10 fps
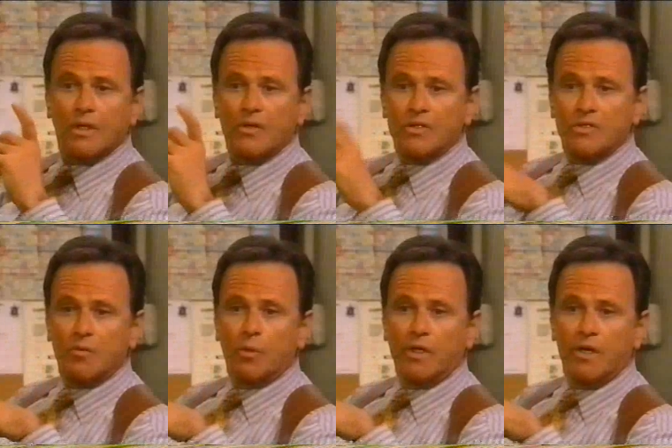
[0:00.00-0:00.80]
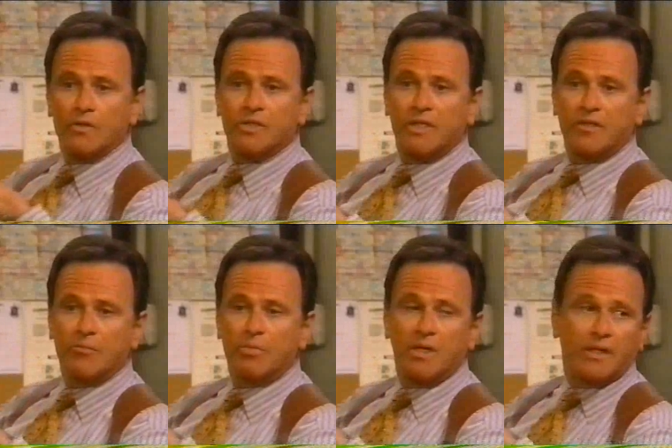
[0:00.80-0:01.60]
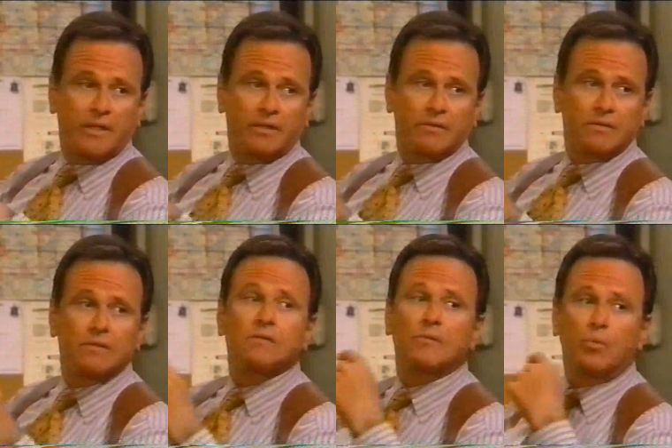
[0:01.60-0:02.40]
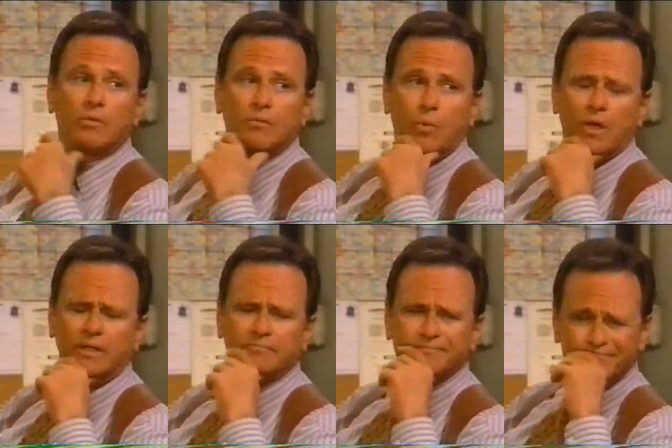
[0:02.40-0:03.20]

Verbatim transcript: Then someone else hid the body, huh? Why?